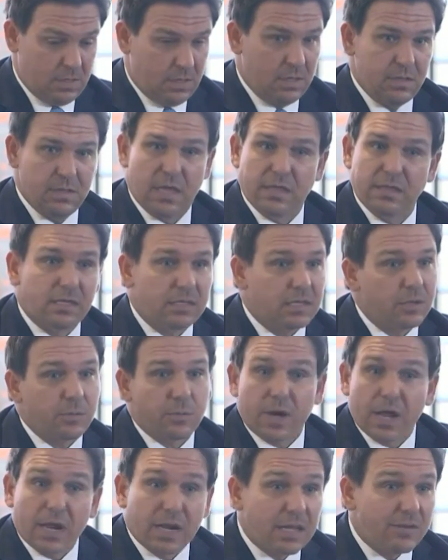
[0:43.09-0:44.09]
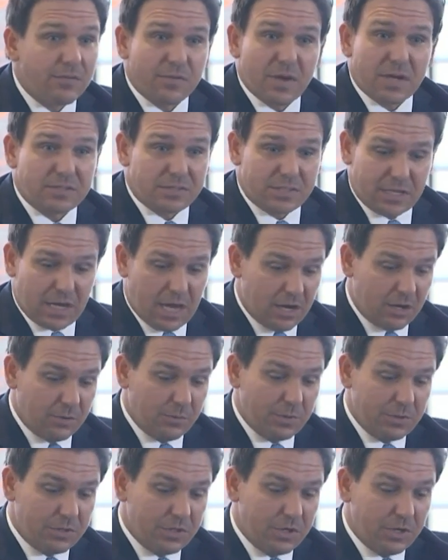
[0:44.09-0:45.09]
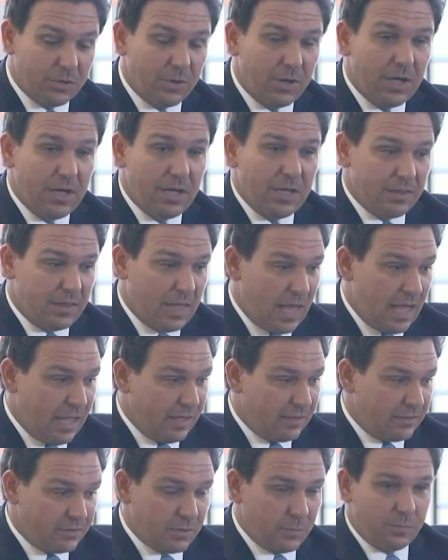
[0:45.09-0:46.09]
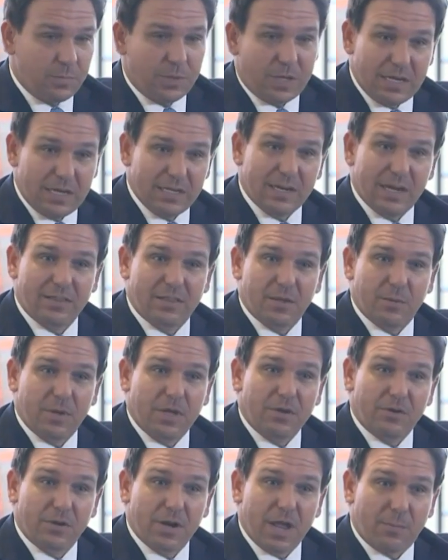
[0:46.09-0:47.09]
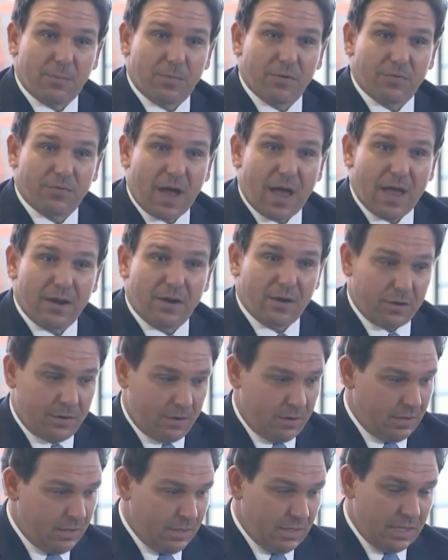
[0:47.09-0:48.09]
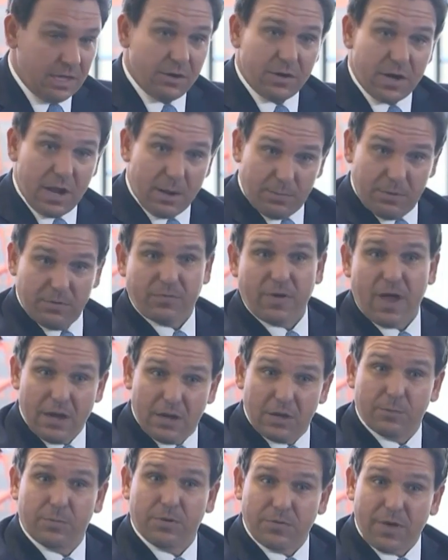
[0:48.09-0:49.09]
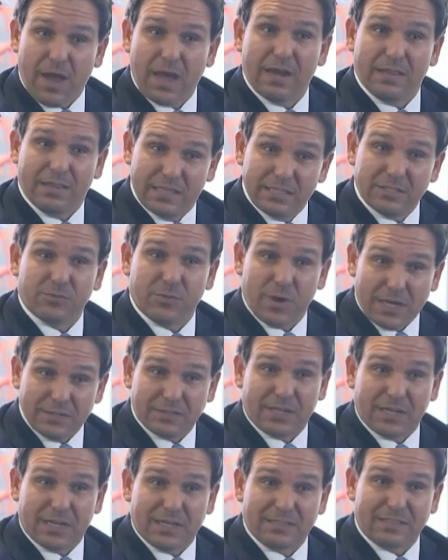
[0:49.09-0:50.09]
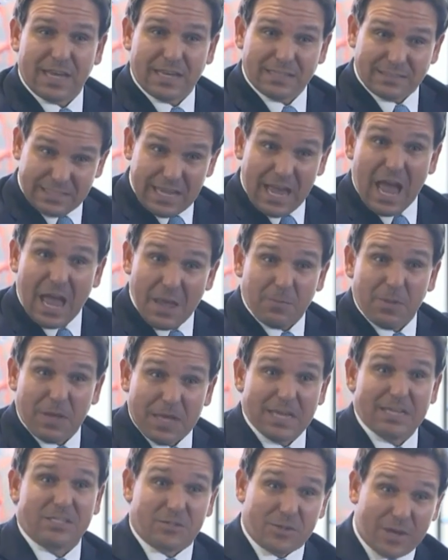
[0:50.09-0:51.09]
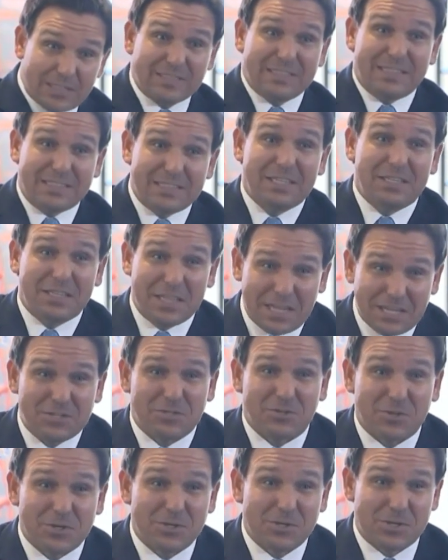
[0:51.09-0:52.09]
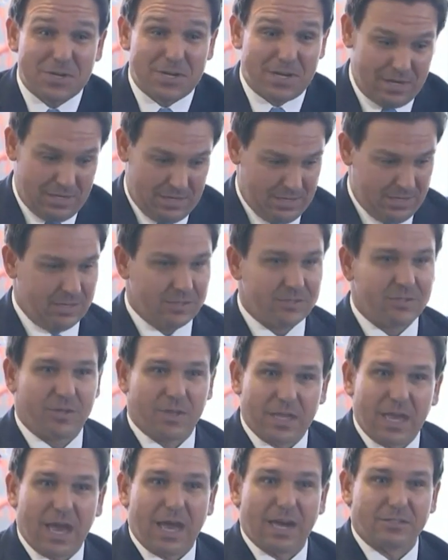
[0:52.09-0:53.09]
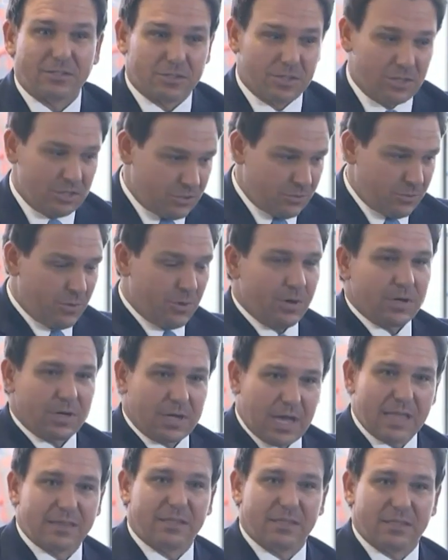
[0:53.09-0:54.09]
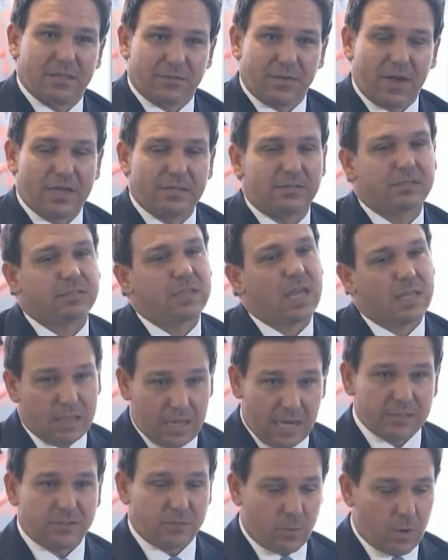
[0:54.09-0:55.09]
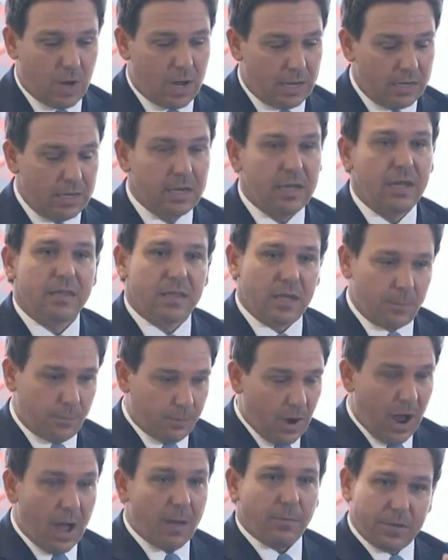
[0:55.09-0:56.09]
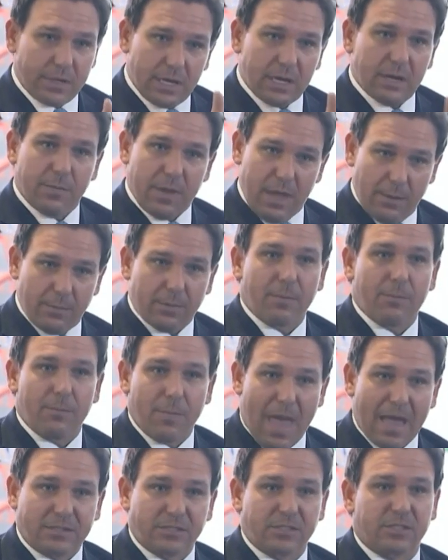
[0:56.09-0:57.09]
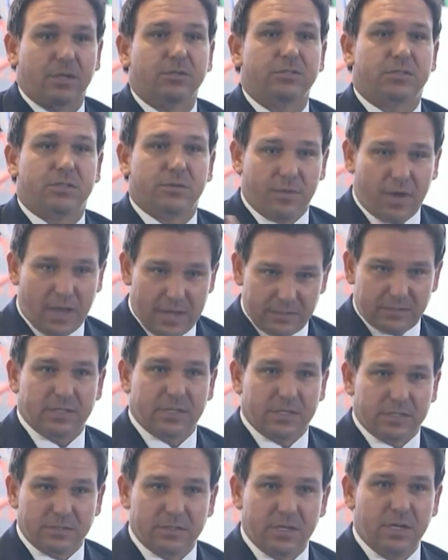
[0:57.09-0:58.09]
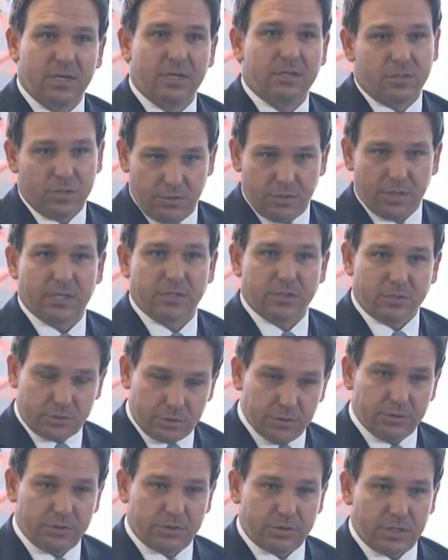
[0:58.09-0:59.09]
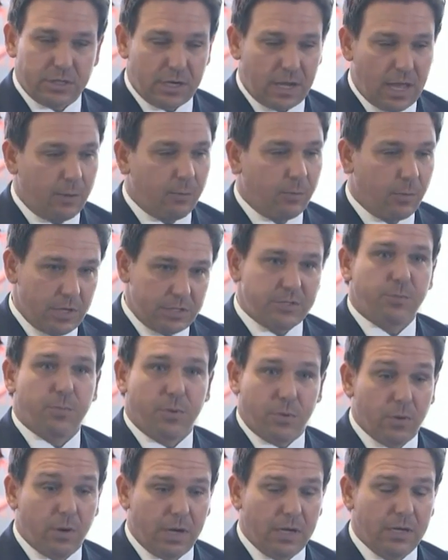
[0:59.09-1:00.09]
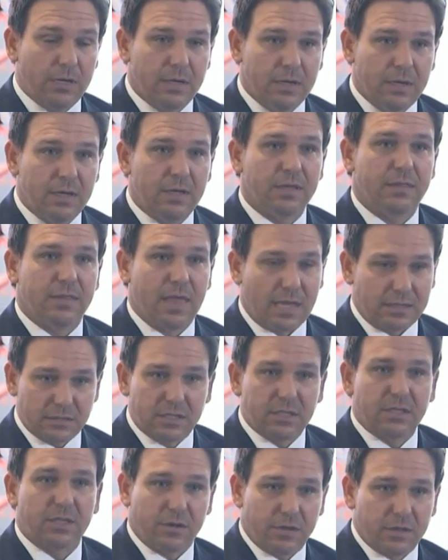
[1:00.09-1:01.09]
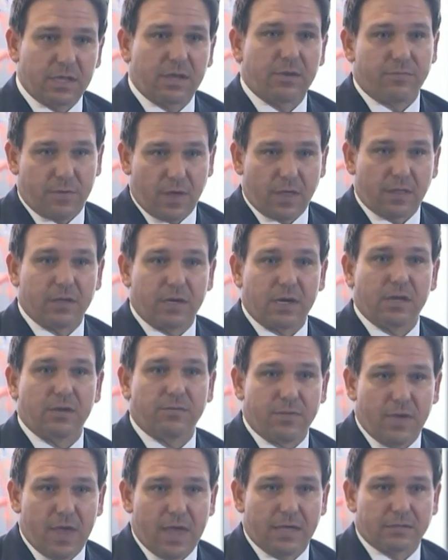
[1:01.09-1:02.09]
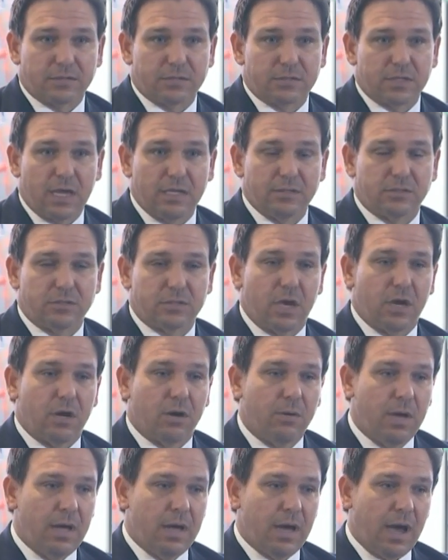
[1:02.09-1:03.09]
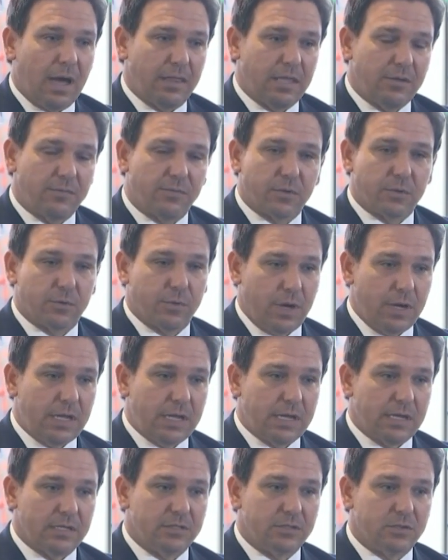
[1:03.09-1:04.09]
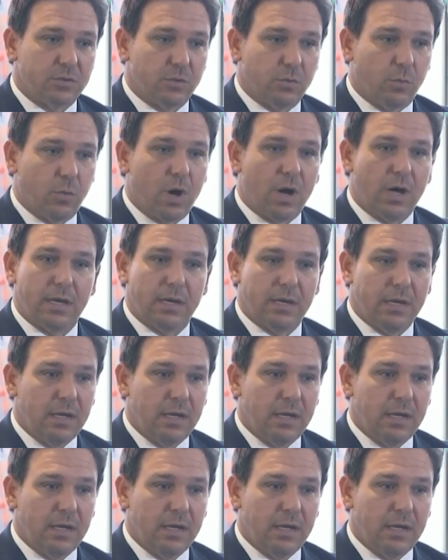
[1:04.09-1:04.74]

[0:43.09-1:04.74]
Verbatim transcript: Then they did what any investigator would do. They subpoenaed the internet provider. The internet provider provided this residence as the IP address that did the intrusion. So they got a search warrant, got the devices, and guess what? They're probably going to be able to match those devices to the intrusion, at which point that's clearly a felony offense. And so I think Floridians want